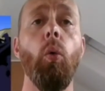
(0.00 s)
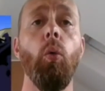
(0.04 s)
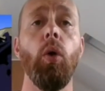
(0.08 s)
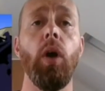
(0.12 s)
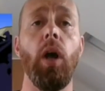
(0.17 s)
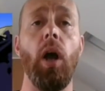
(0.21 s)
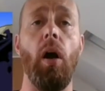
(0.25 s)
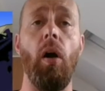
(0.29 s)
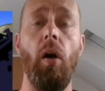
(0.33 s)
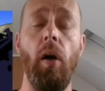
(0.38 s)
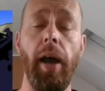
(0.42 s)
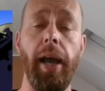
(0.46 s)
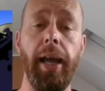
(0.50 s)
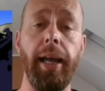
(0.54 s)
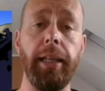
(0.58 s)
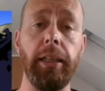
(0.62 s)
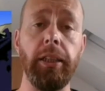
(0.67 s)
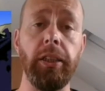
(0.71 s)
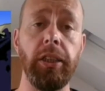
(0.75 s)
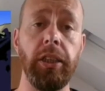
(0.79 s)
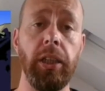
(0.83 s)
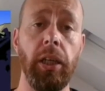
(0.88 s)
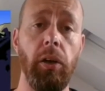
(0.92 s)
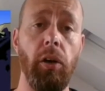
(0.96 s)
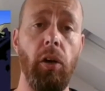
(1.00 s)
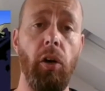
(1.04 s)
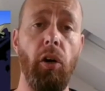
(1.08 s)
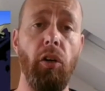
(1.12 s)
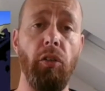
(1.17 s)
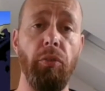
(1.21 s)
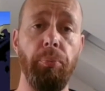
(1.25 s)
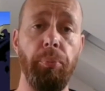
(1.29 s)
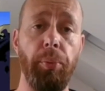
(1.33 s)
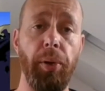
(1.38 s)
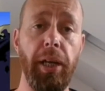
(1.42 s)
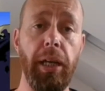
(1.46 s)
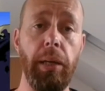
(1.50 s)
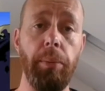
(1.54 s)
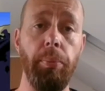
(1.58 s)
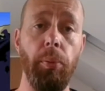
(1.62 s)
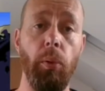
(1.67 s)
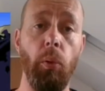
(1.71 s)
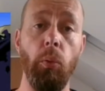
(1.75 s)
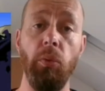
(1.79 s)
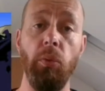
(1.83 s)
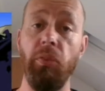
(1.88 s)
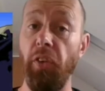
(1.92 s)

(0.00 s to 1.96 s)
kinds of people.